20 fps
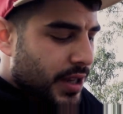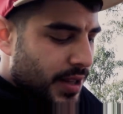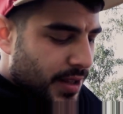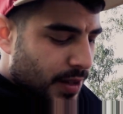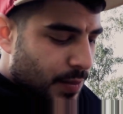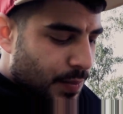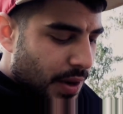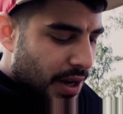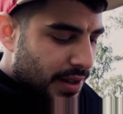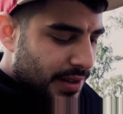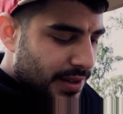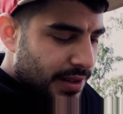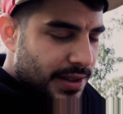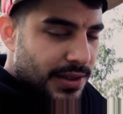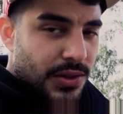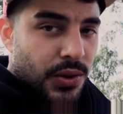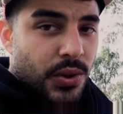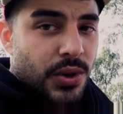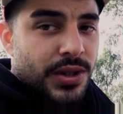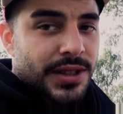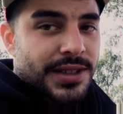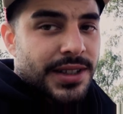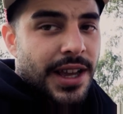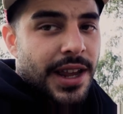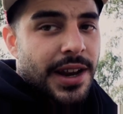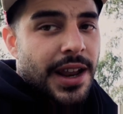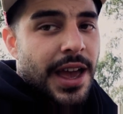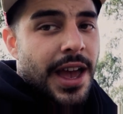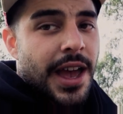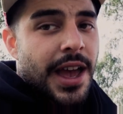and spicy sauce
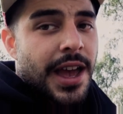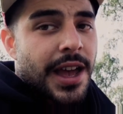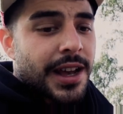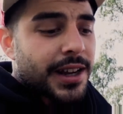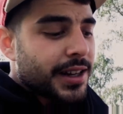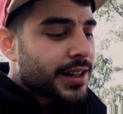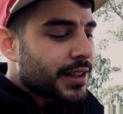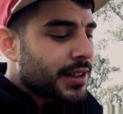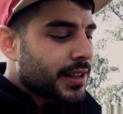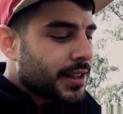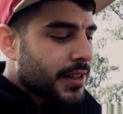and egg